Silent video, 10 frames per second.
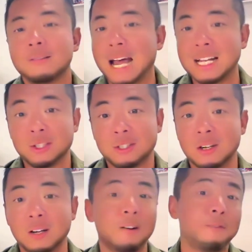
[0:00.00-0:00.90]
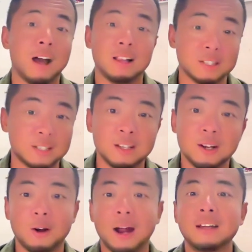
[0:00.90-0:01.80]
That's a fallacy.
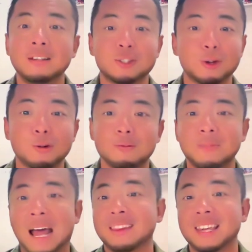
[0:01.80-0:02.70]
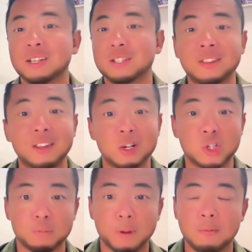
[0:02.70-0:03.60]
All right. So at the end of the day, they are
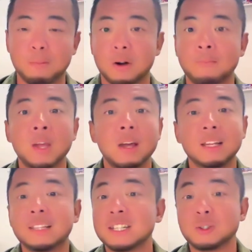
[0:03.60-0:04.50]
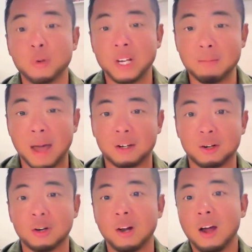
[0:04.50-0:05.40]
just paper. That doesn't really
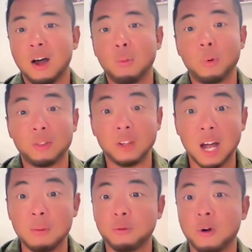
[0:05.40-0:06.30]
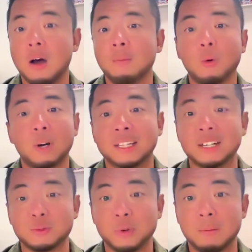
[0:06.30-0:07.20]
matter where they come from, or it
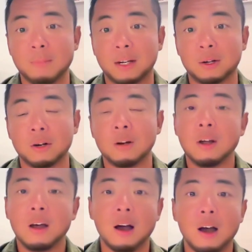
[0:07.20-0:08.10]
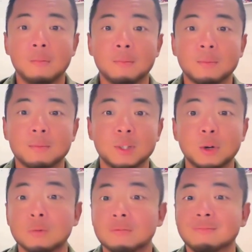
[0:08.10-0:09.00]
doesn't really matter, um, you
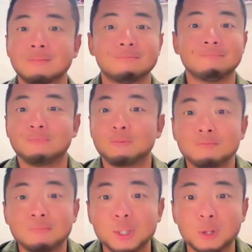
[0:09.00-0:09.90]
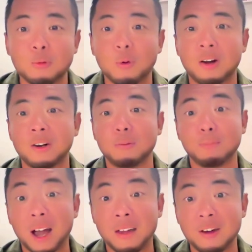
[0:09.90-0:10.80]
know, where you
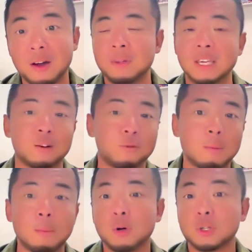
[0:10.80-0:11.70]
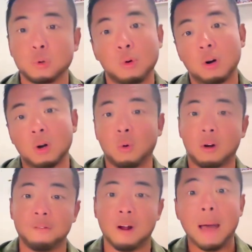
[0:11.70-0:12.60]
buy them, either from a bookstore
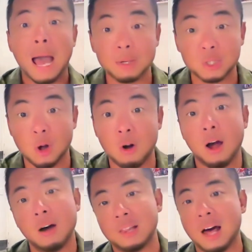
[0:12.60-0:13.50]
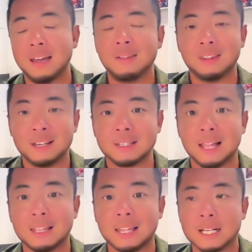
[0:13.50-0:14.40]
or from Amazon online, things
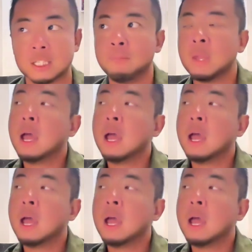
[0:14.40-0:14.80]
like that.